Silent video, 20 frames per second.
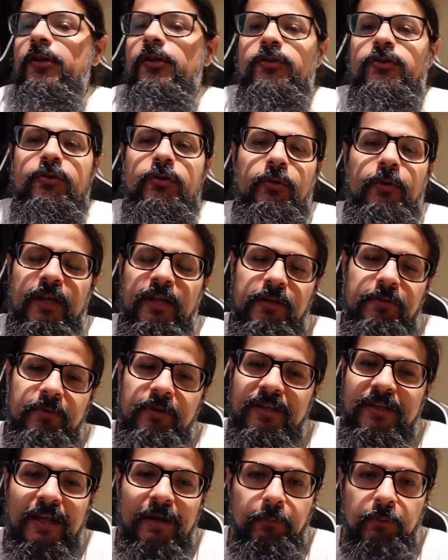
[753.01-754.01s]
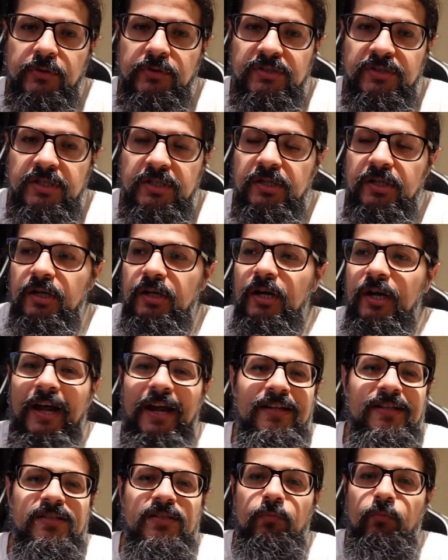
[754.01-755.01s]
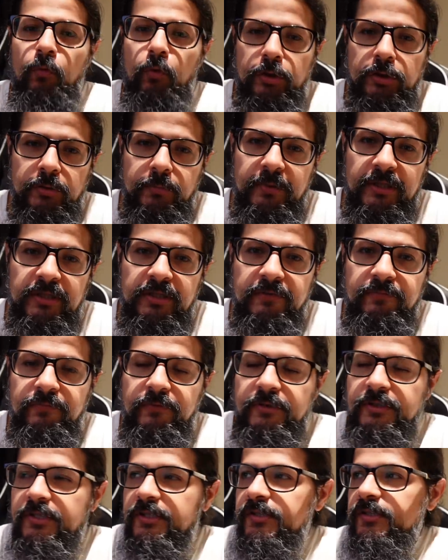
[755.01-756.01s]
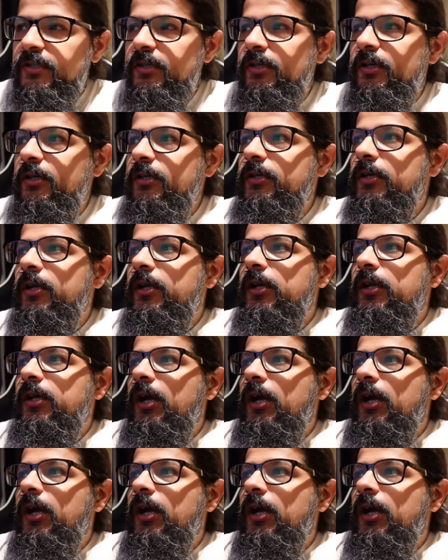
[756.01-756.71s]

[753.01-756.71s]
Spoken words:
So anyway, that was dinner. I had some watermelon for dessert.